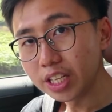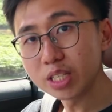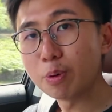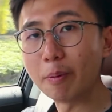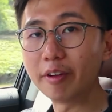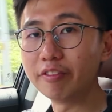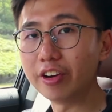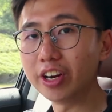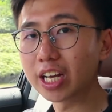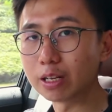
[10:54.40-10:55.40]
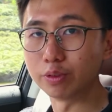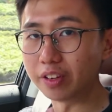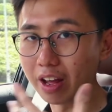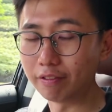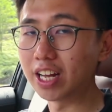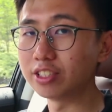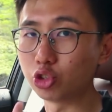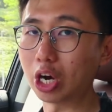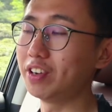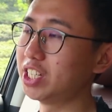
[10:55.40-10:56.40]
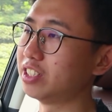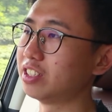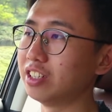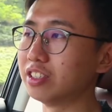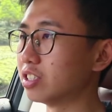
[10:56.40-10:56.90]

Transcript: This premium variant comes with the advanced driver assistance